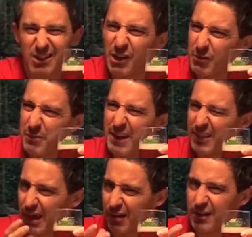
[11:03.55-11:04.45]
Do you know what I mean?
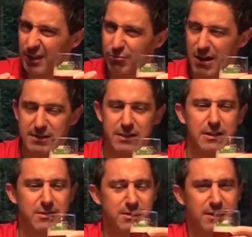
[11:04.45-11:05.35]
That kind of
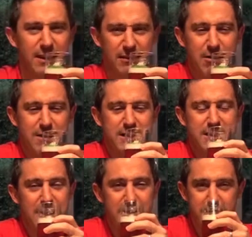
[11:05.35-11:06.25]
grassiness, grassy
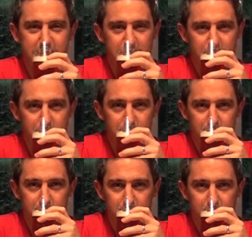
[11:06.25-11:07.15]
taste and
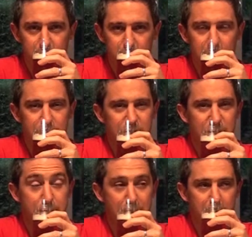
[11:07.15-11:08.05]

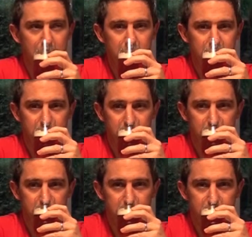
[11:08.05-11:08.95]
smell.
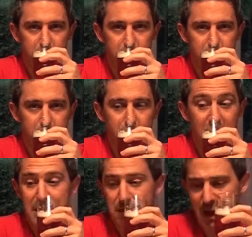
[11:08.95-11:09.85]

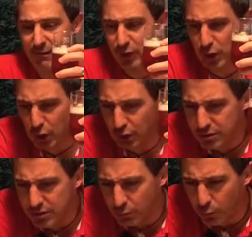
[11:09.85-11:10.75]
Now, I haven't
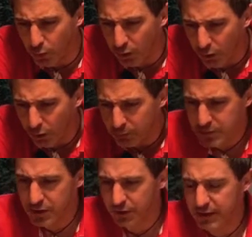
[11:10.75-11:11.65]
looked what
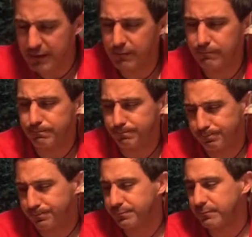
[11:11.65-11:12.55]
hops are in.
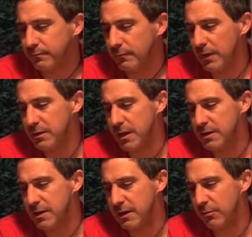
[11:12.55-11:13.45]
Do they
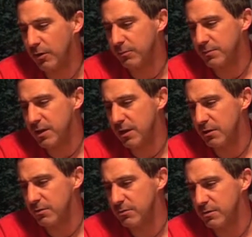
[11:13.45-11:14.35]
say what hops they
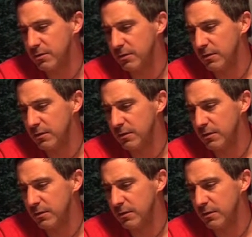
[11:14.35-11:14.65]
use?